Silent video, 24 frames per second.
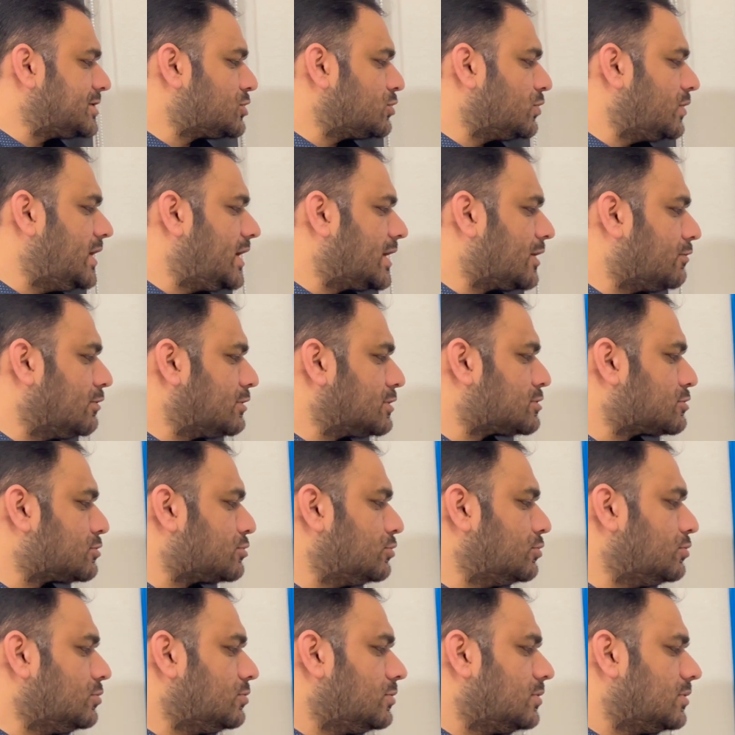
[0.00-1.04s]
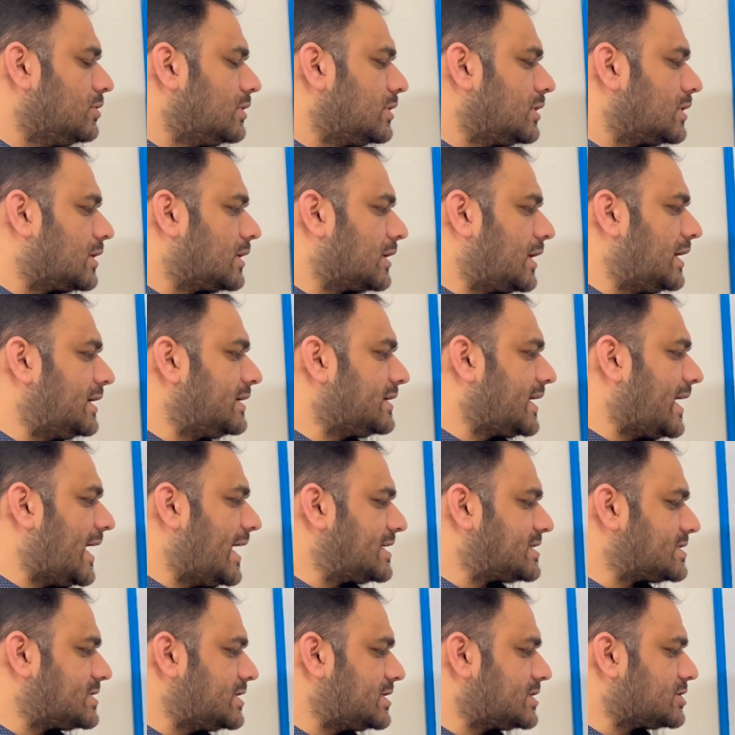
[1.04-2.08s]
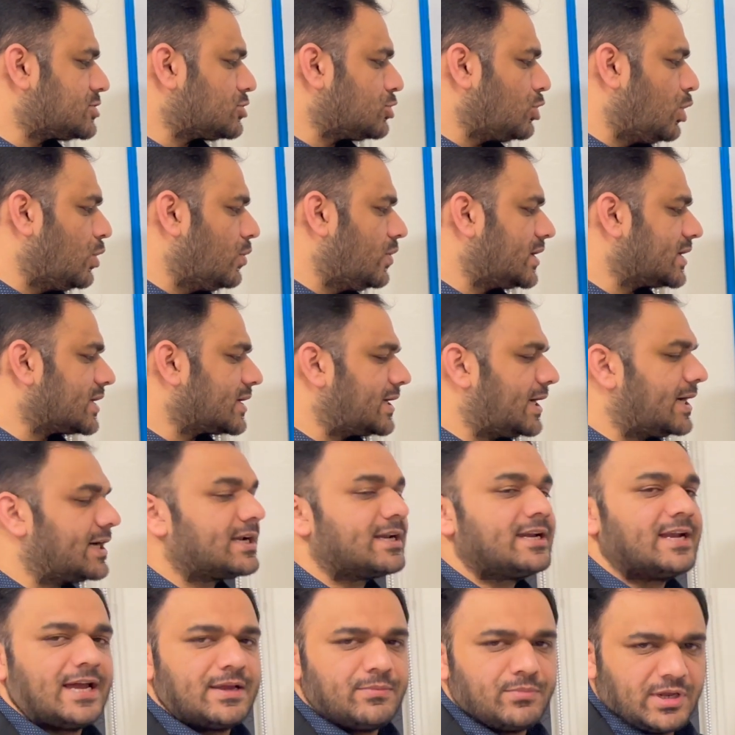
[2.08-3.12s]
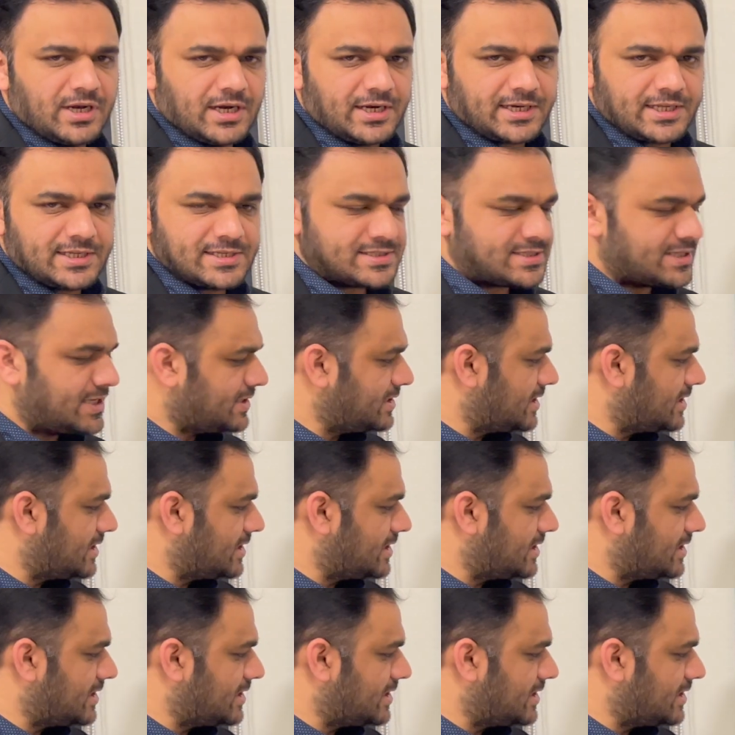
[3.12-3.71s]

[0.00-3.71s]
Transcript: equals to current assets over current liabilities.